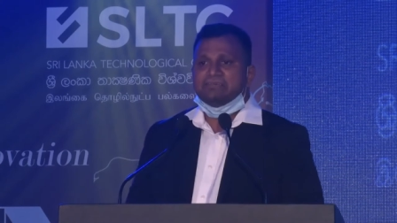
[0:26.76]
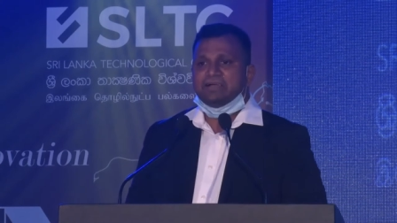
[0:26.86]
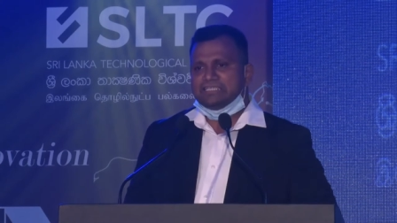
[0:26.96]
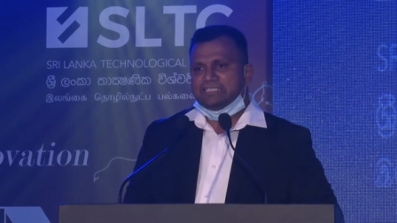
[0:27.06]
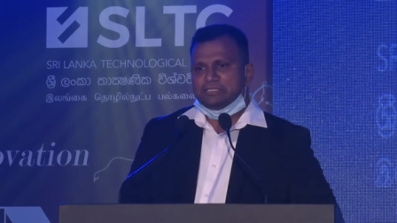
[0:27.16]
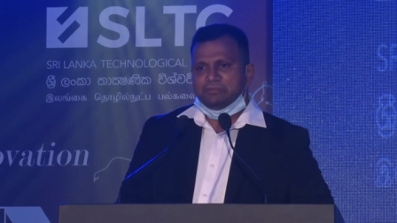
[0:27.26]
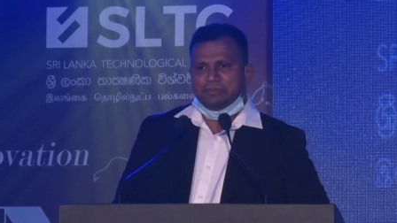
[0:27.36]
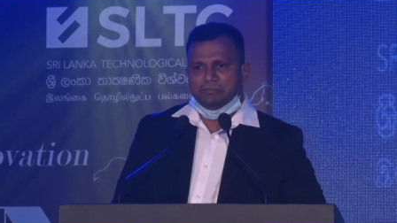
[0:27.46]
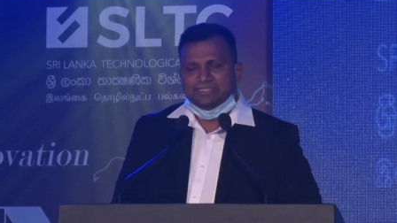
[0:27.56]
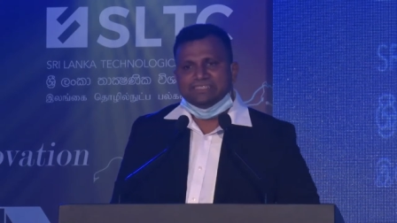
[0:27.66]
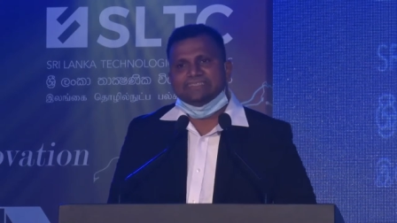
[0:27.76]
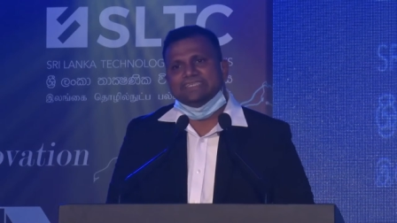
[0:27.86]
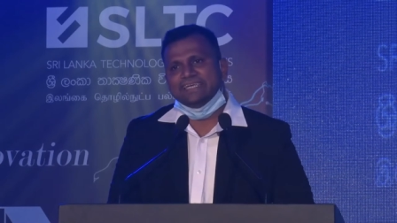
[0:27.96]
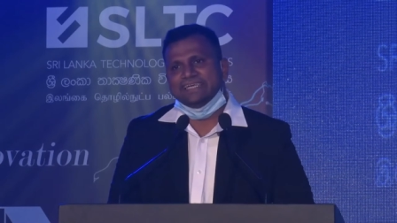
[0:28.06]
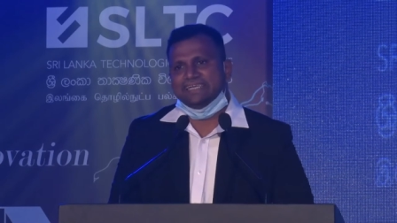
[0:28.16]
faculty members
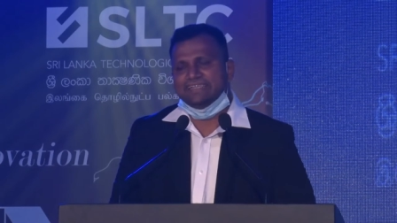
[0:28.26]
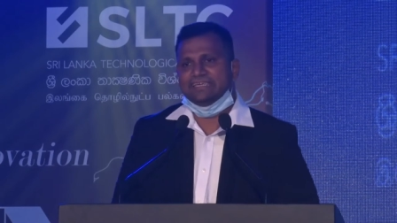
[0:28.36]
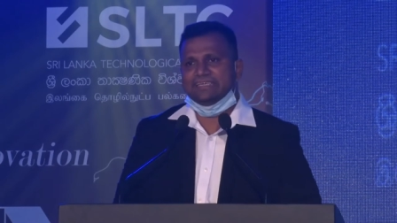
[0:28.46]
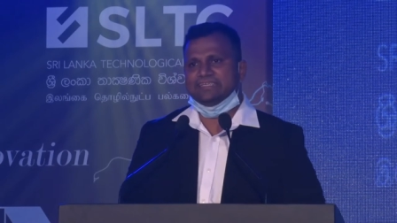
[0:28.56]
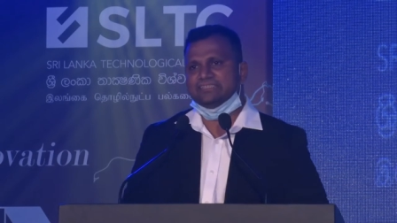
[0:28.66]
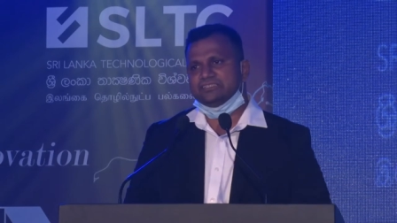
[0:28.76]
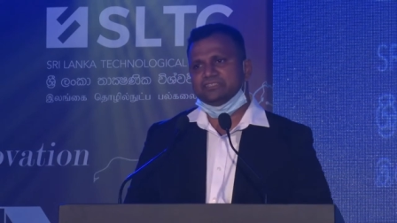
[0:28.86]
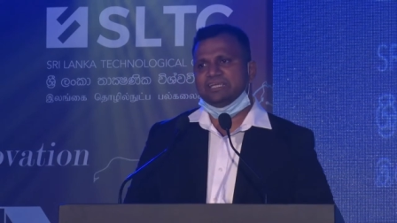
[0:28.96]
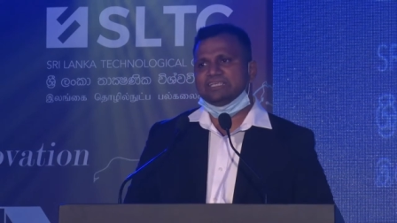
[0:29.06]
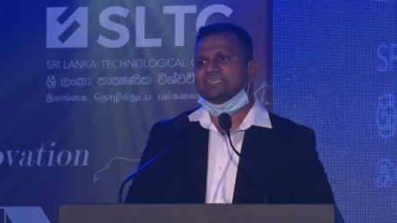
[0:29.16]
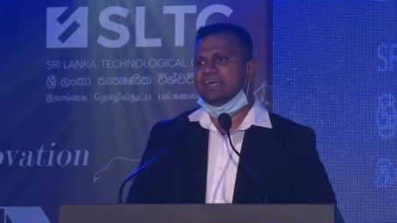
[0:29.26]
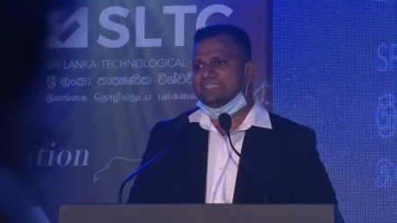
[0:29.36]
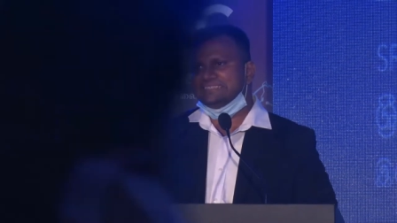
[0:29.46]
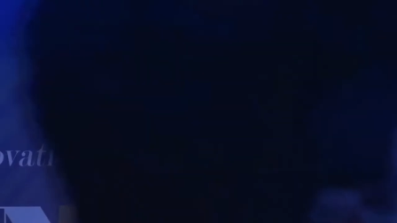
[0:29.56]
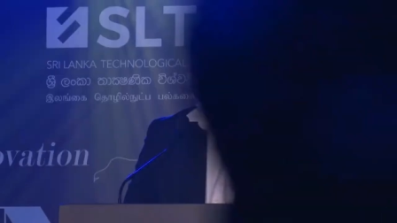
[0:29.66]
in the year
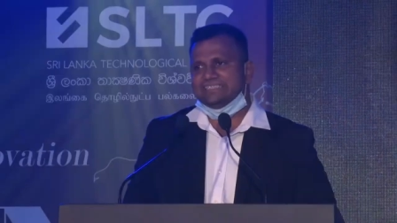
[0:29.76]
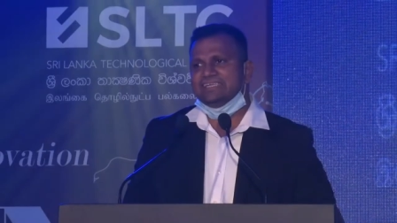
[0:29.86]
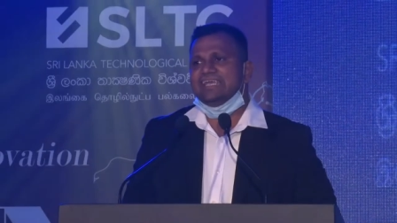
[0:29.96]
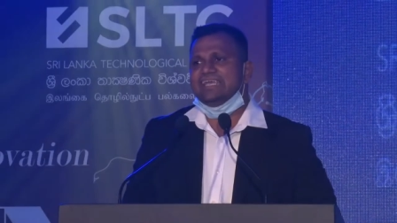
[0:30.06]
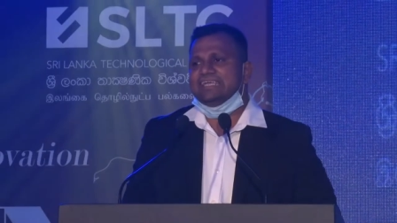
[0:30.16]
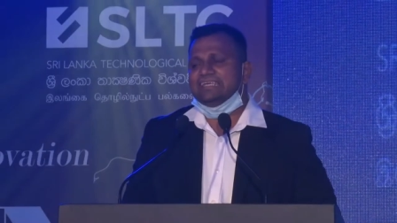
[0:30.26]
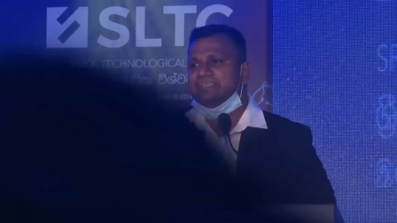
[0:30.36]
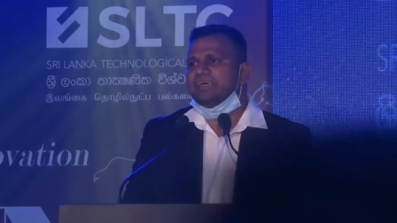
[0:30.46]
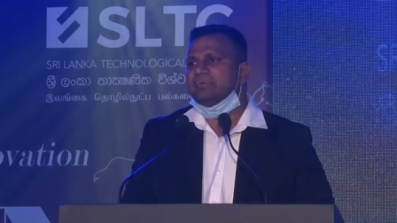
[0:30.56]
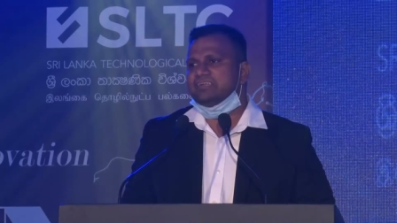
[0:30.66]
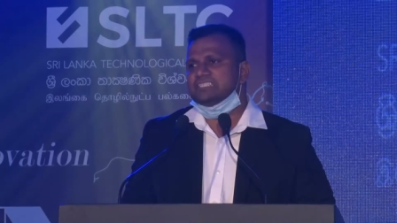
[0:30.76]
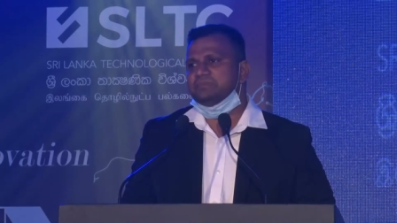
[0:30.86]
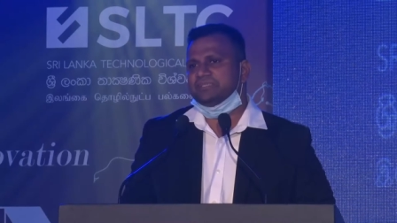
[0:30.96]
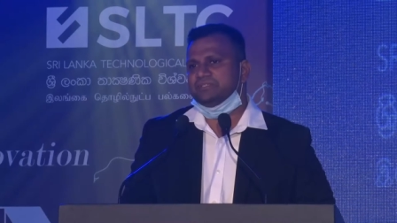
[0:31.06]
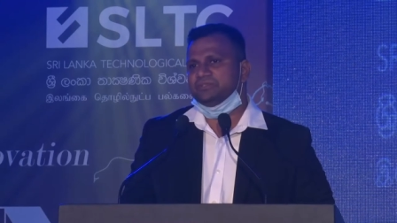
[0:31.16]
2019 in their
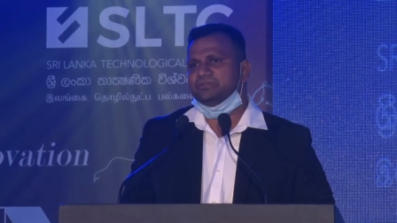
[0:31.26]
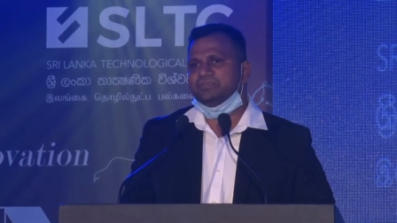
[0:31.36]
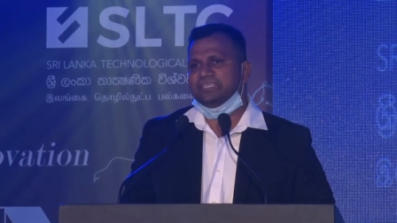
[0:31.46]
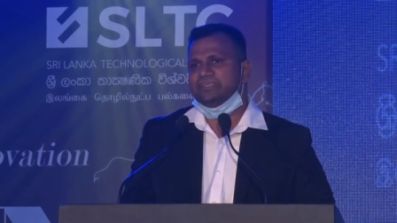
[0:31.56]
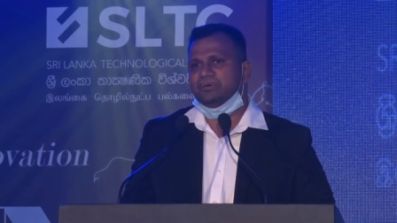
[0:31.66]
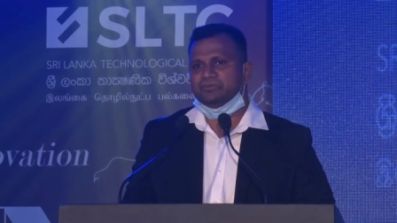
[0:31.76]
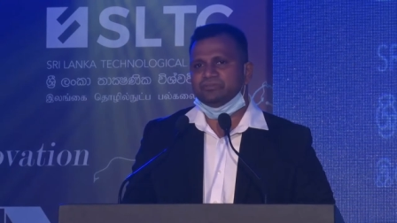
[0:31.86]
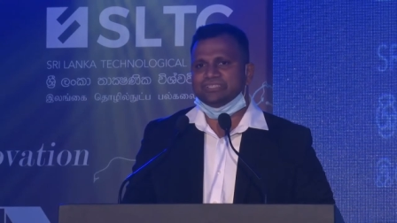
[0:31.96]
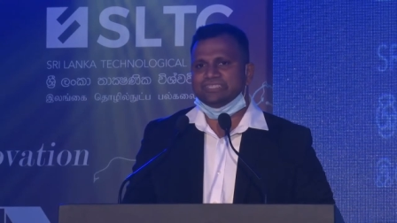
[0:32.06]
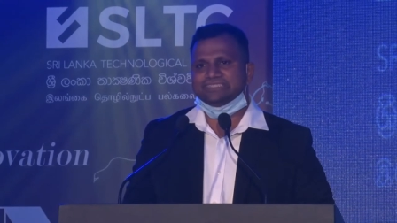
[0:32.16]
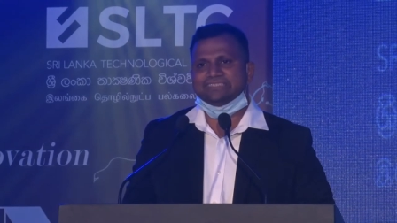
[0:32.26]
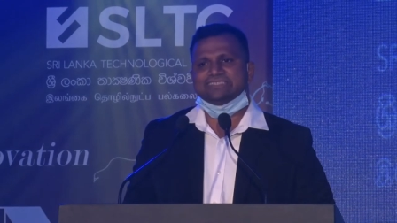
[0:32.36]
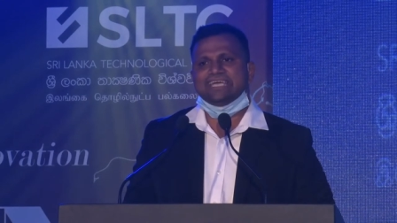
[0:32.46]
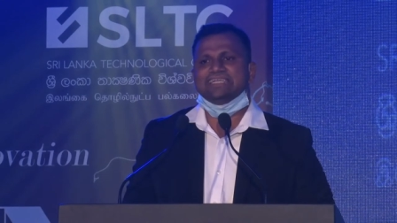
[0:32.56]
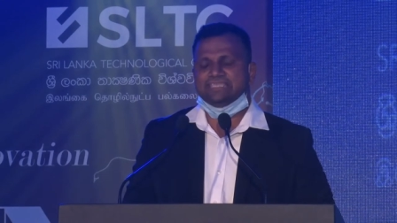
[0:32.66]
respective field of
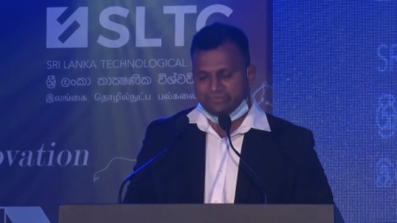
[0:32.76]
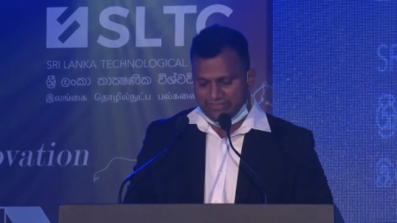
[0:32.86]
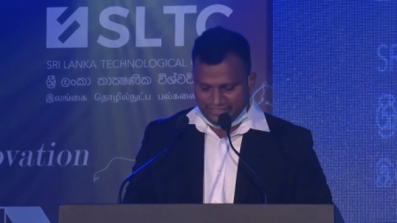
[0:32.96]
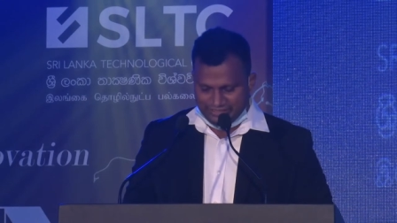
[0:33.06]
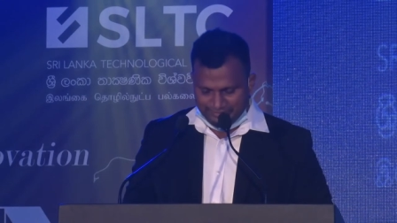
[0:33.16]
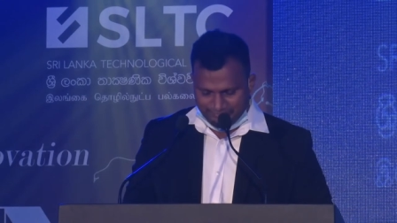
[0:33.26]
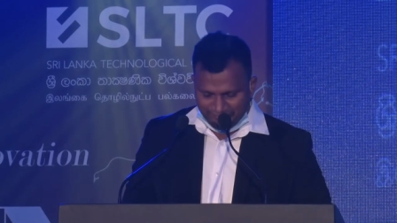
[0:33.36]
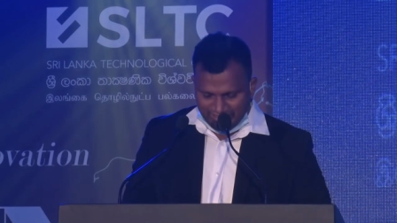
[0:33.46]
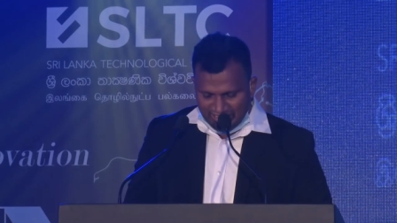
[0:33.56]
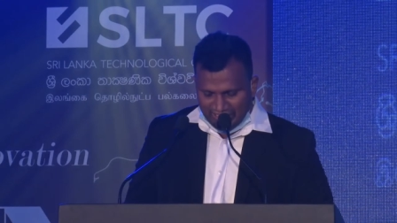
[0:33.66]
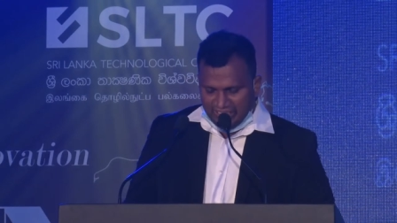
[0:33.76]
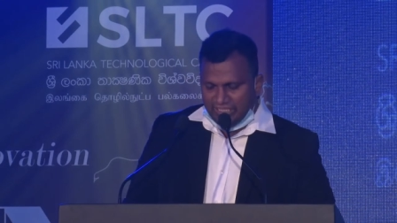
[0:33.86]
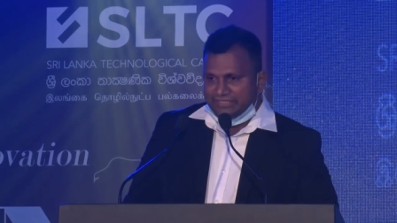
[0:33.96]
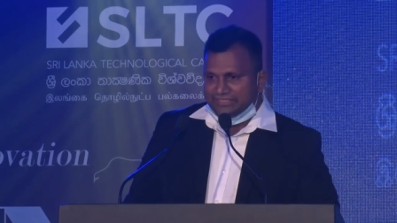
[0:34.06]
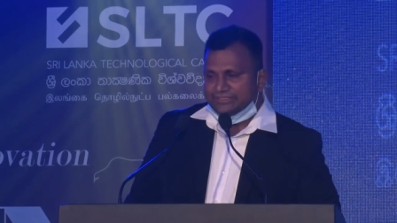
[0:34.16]
research and innovation.
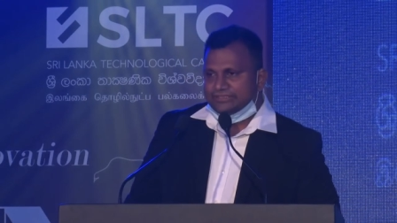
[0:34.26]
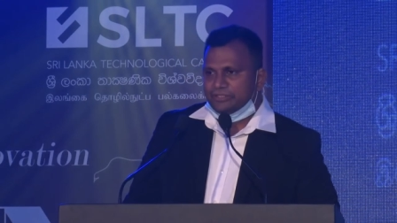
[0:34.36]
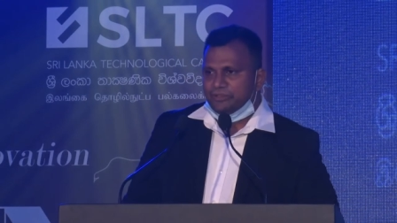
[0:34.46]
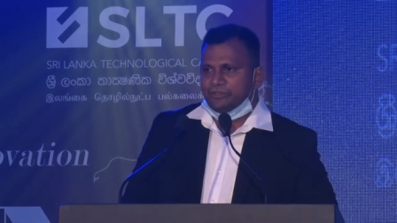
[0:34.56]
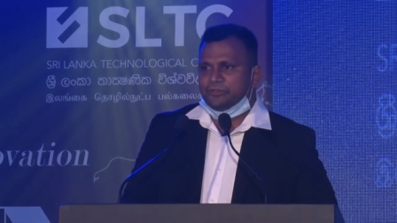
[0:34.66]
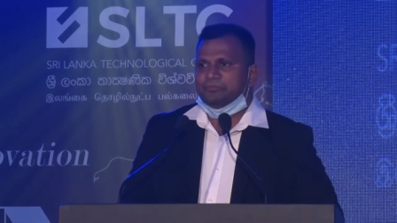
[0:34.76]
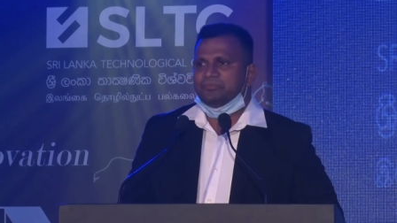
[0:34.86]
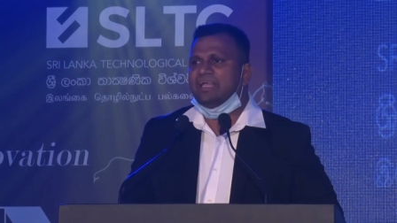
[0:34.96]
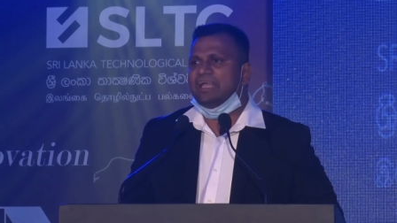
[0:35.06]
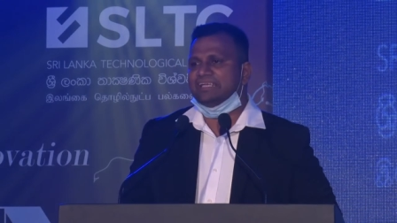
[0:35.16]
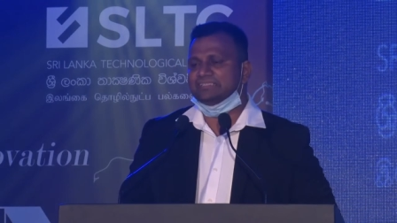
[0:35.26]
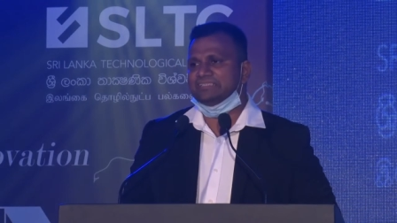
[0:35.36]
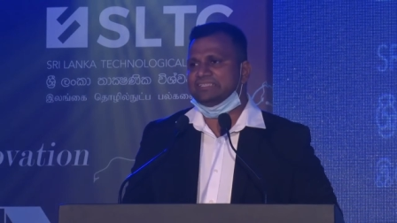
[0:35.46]
So, as a